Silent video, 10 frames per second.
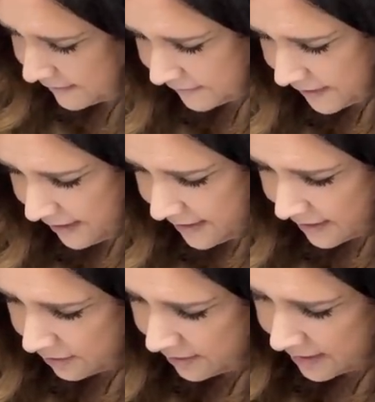to find
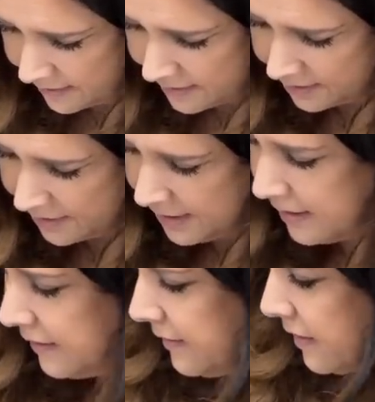out that there
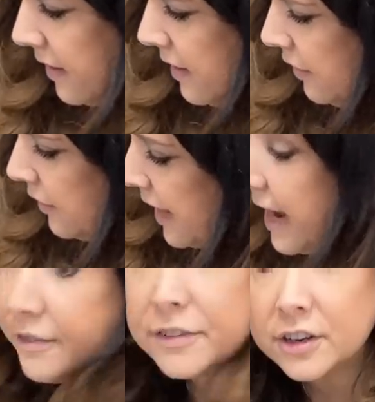is a little
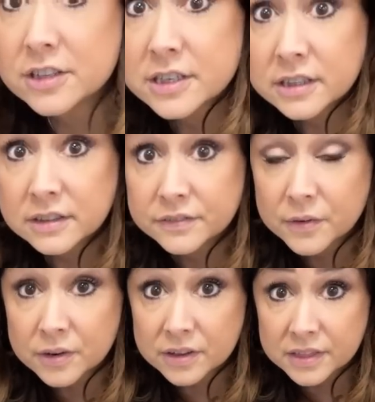advert
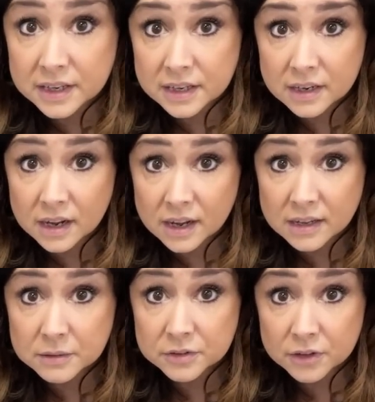for the
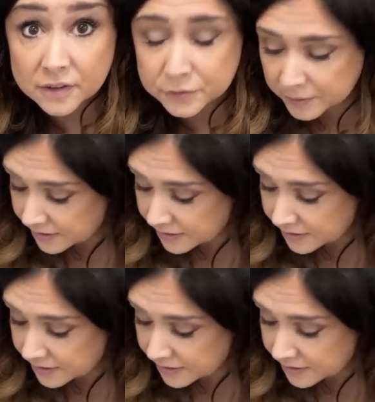uh, Software